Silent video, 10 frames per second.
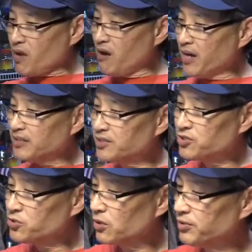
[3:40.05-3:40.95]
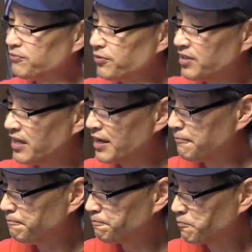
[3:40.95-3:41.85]
Alright, that's a short one for
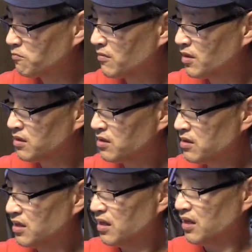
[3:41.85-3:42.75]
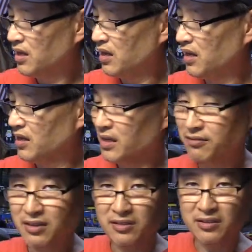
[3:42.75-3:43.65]
today. I'll
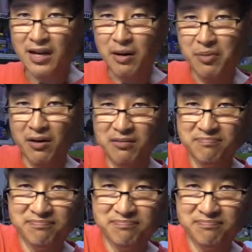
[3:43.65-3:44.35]
give you the little cowbell.